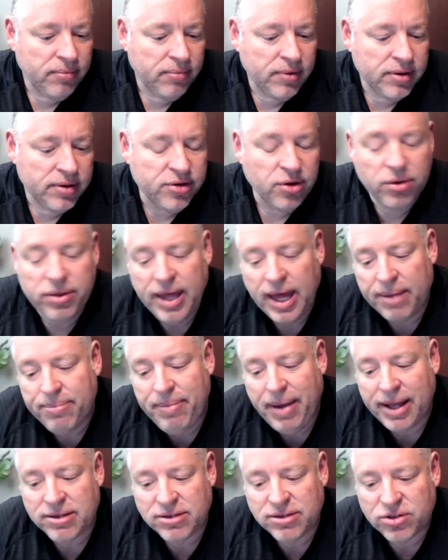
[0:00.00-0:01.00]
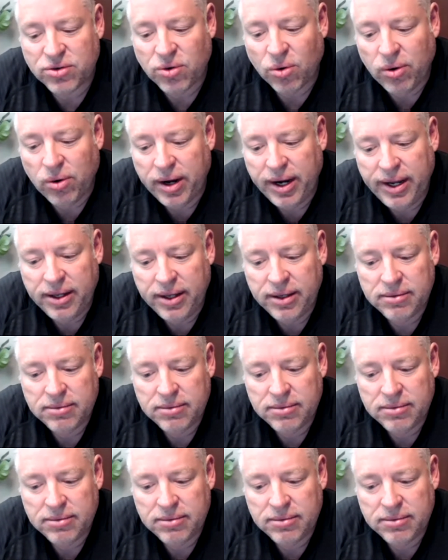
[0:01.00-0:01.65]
so that man's story,